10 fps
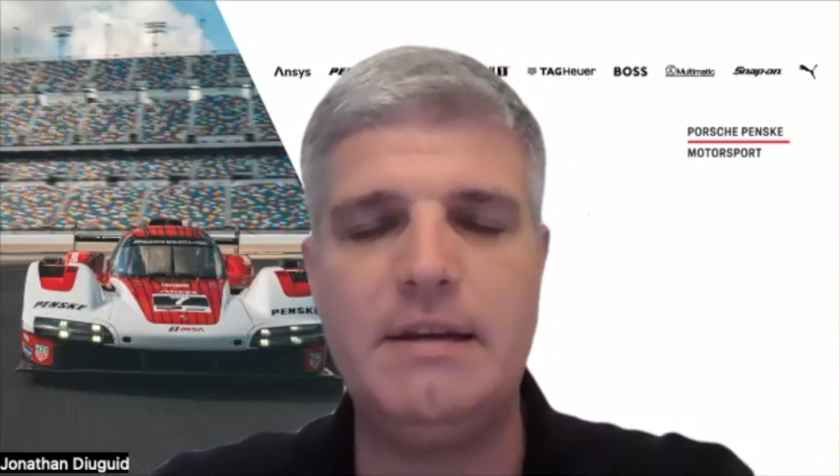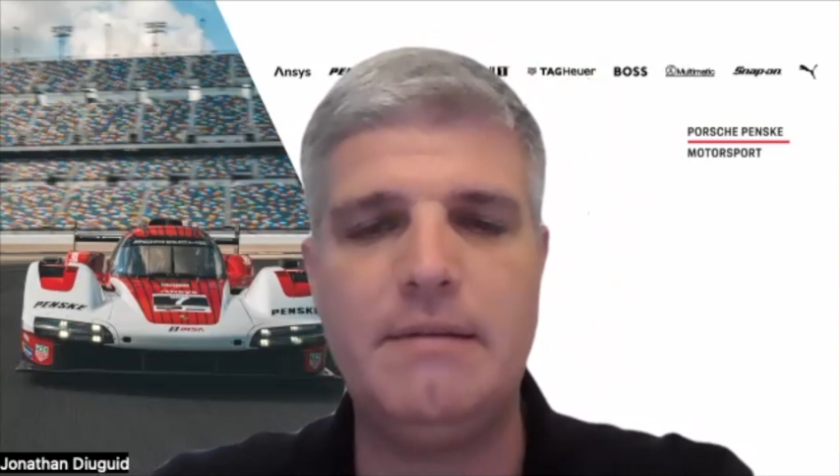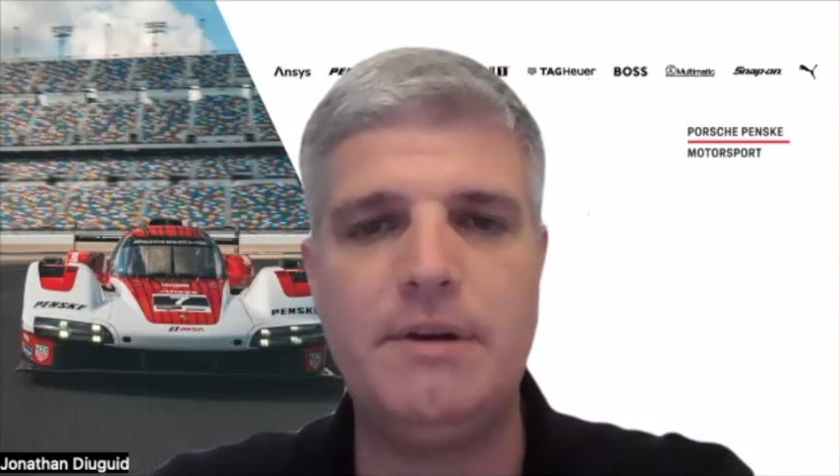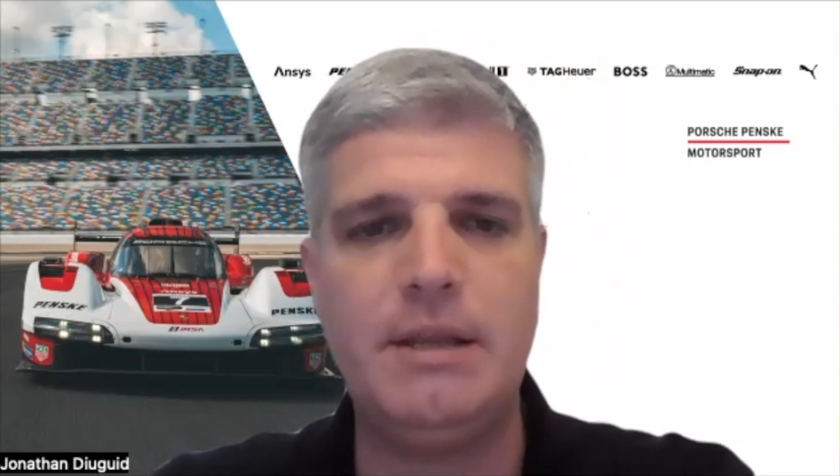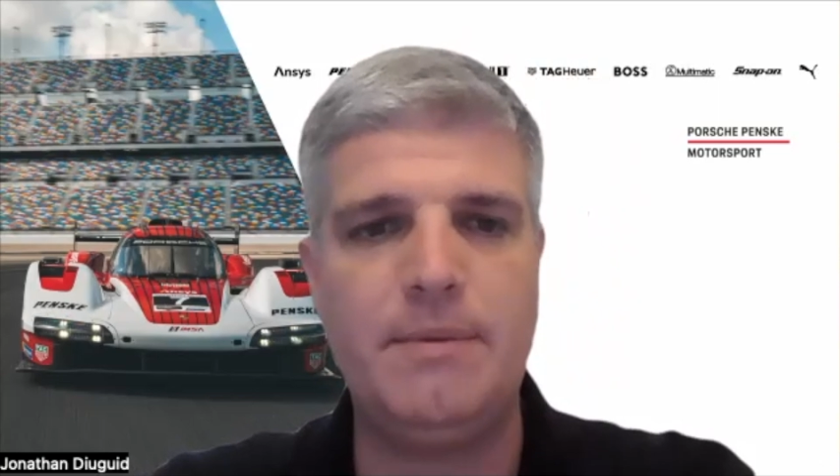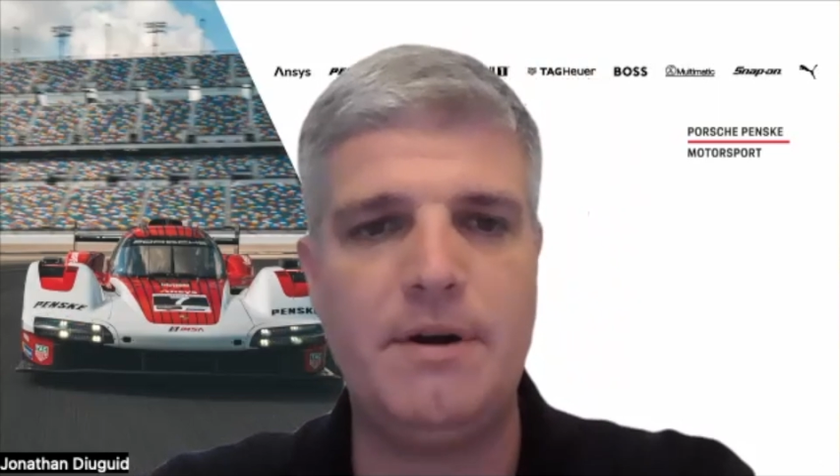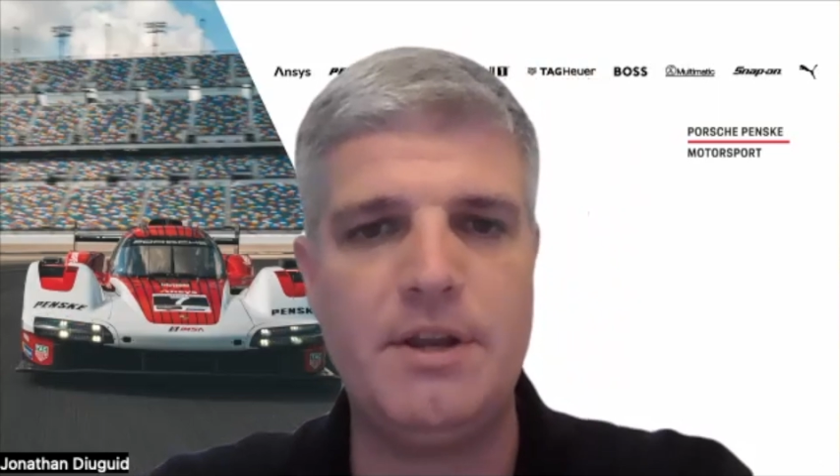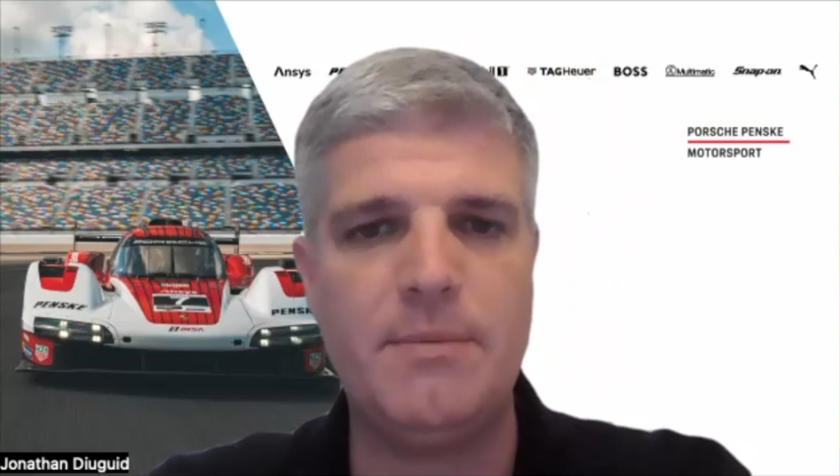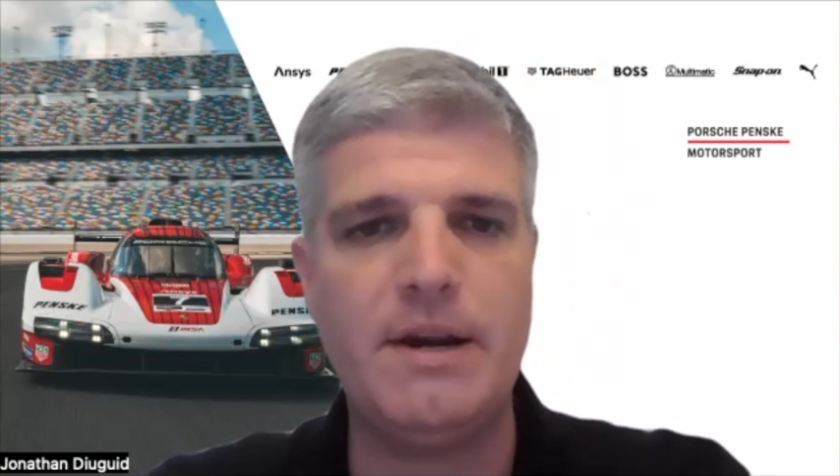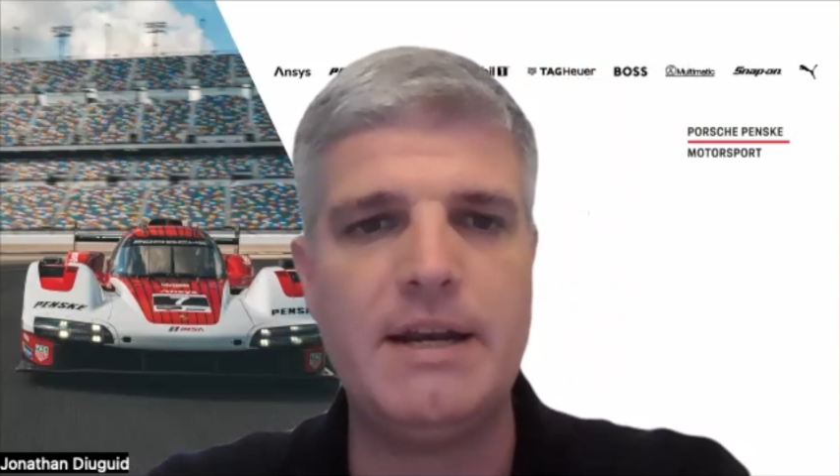and really part of
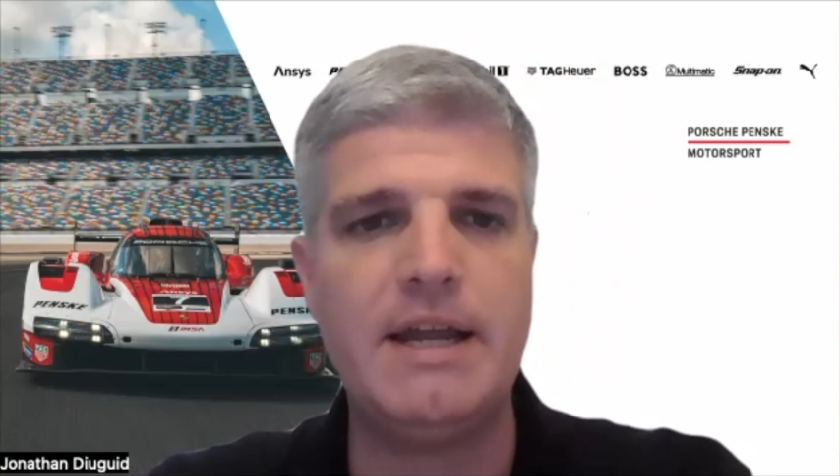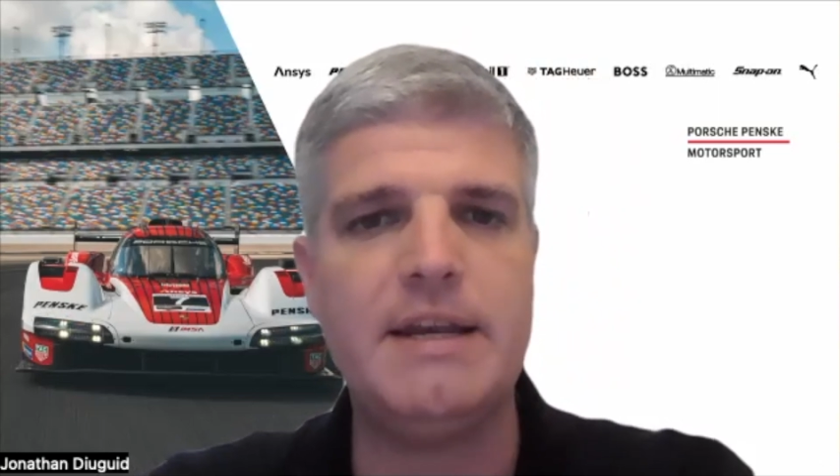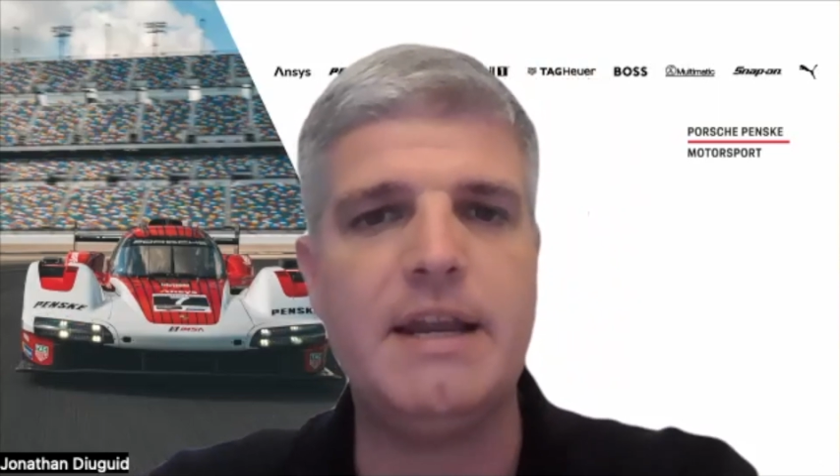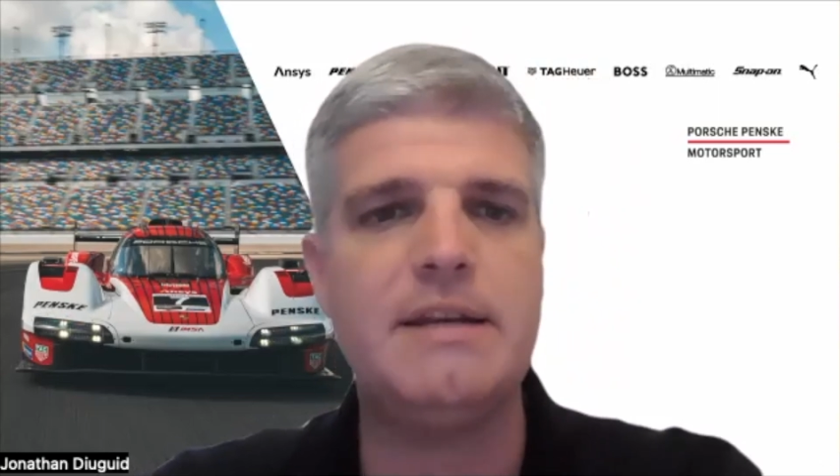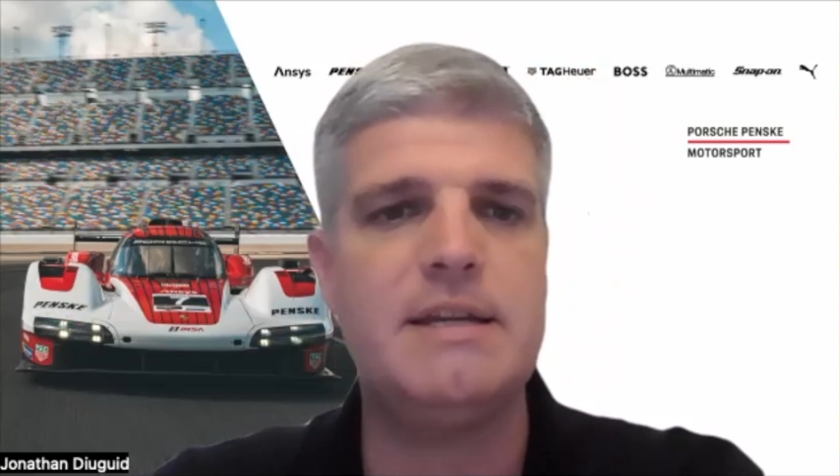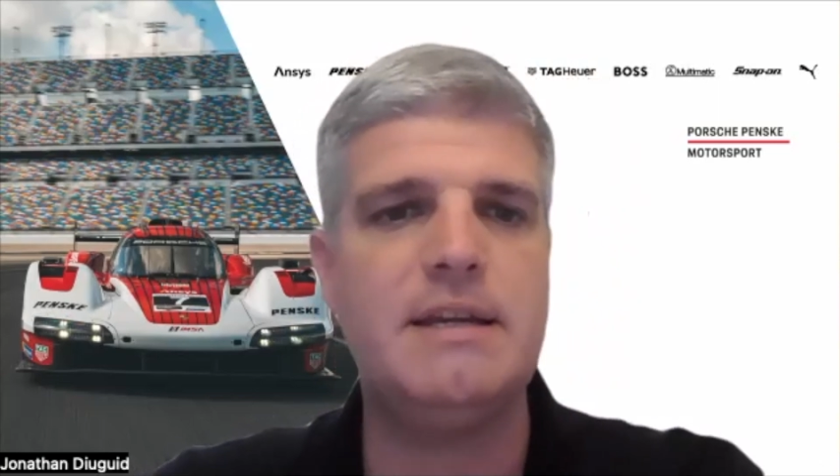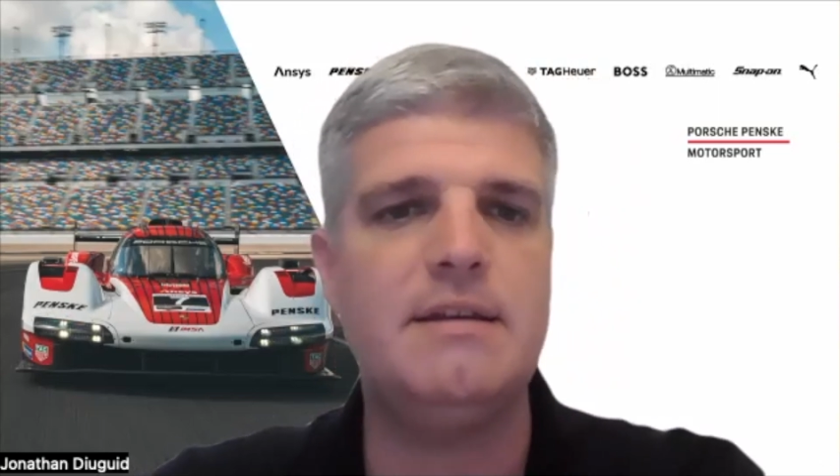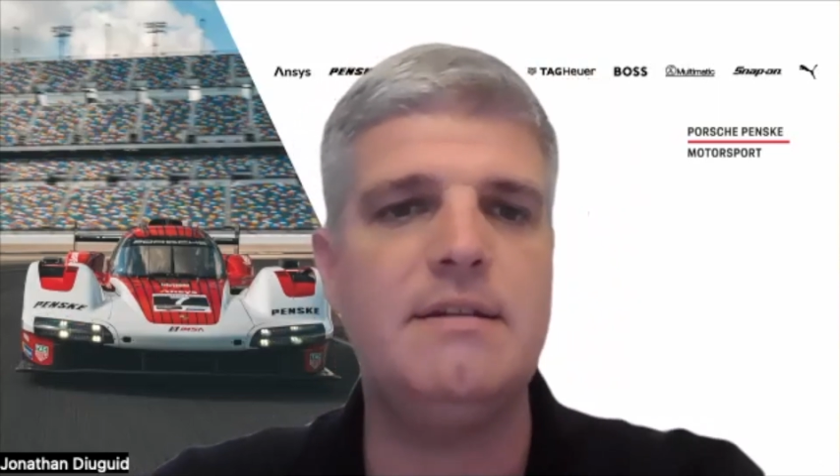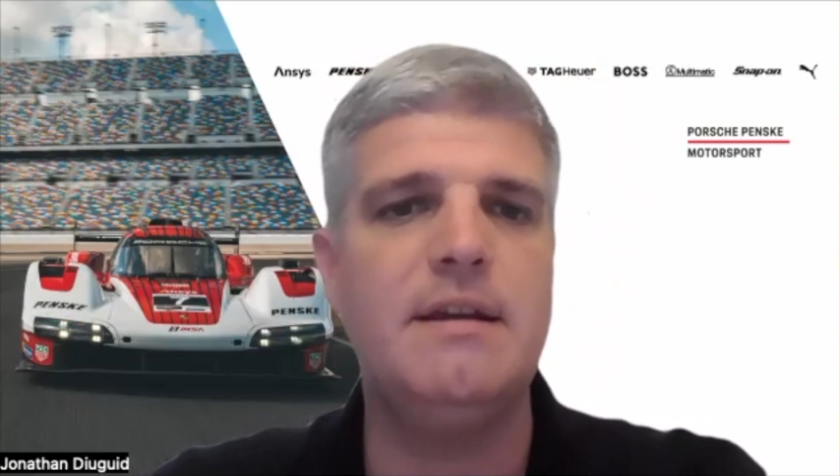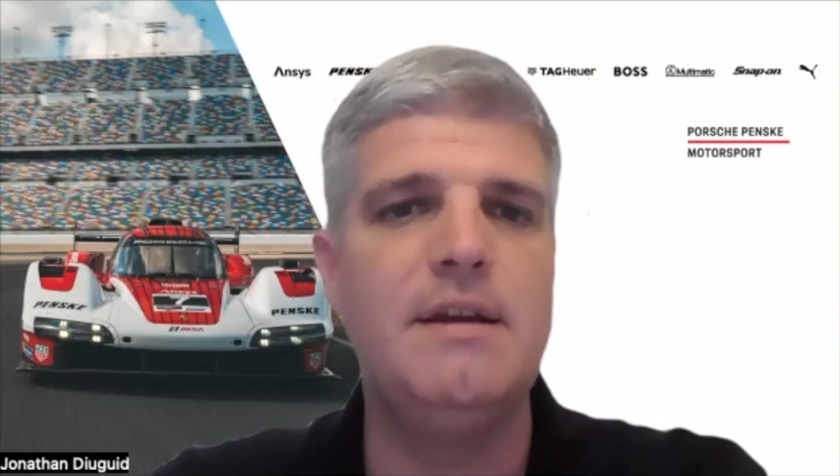their brand identity, and